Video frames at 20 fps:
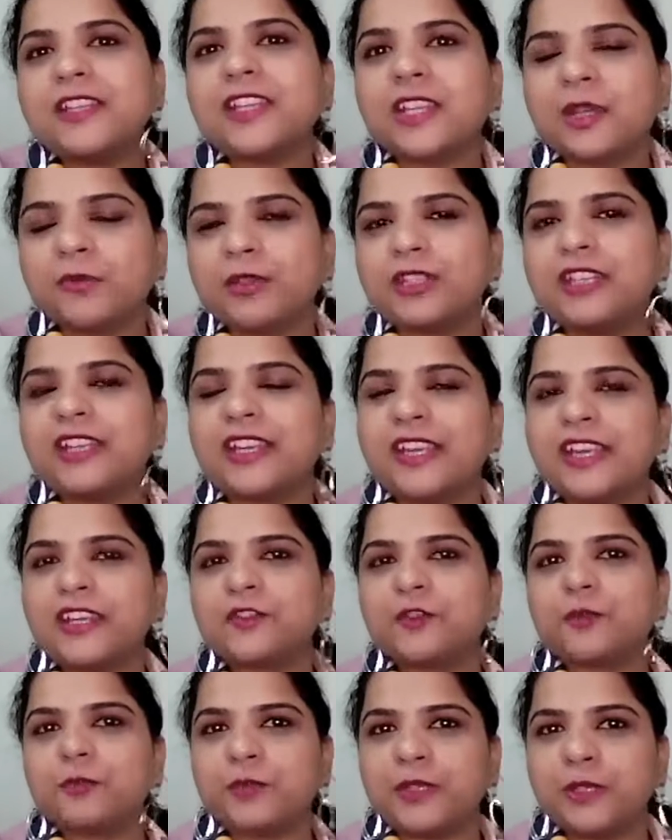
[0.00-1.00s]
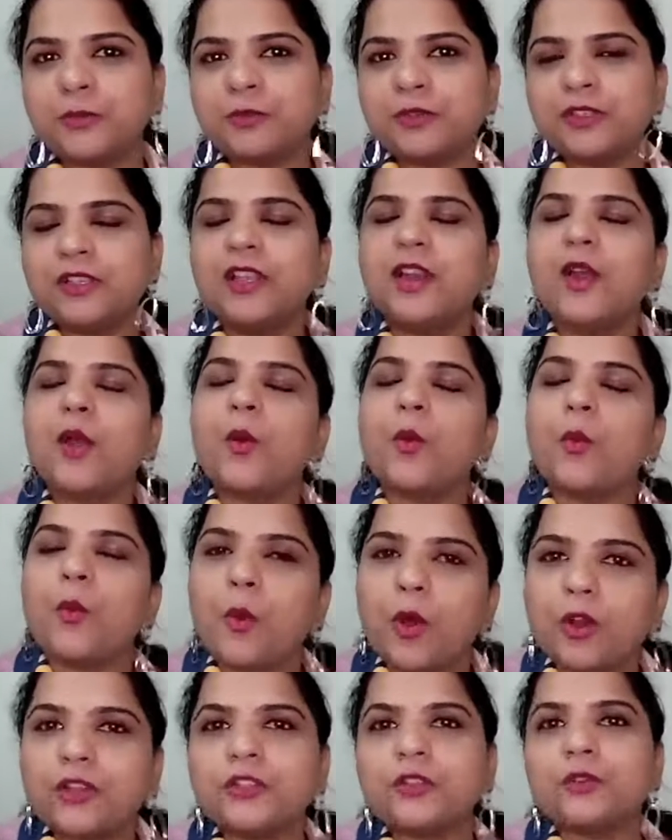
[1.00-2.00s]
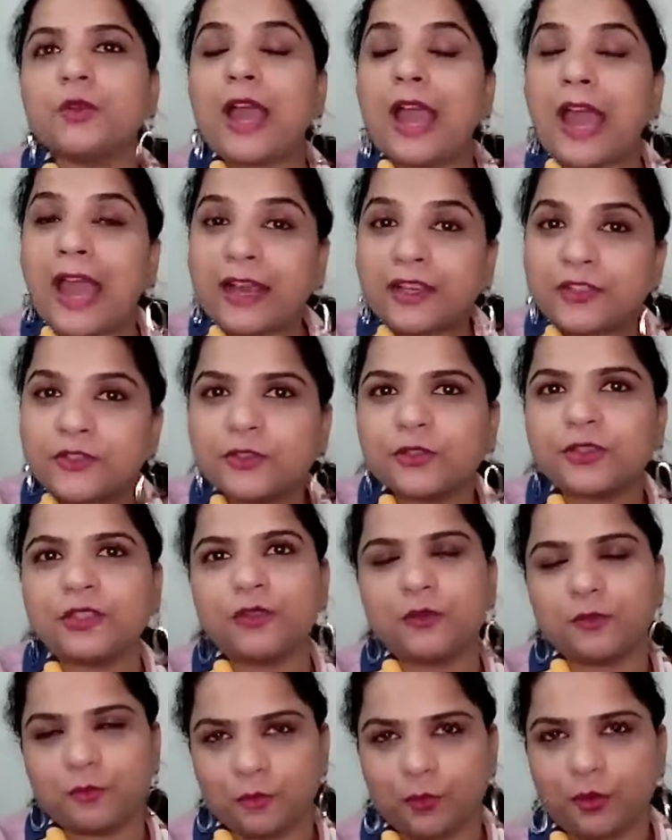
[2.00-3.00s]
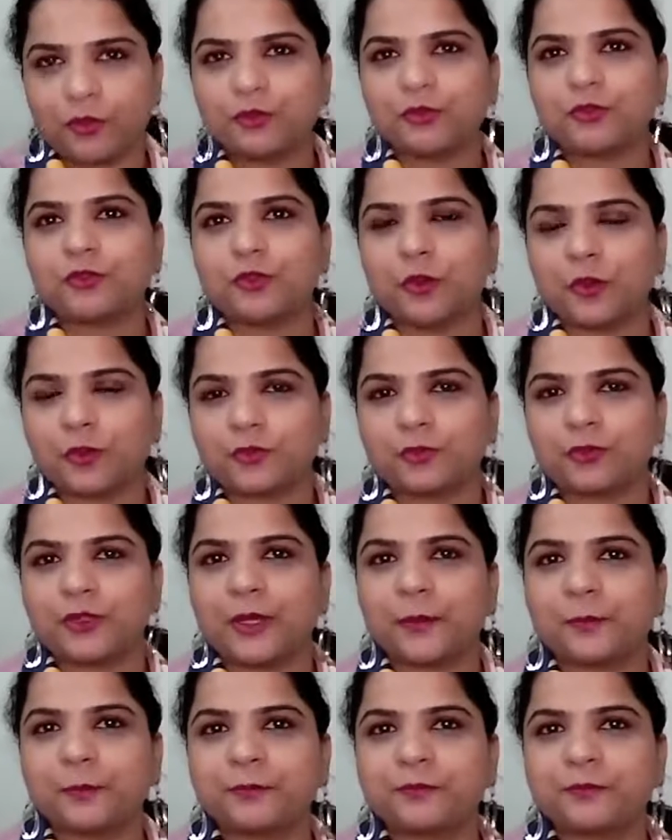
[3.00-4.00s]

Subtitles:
communicate to people what you actually want to talk to them.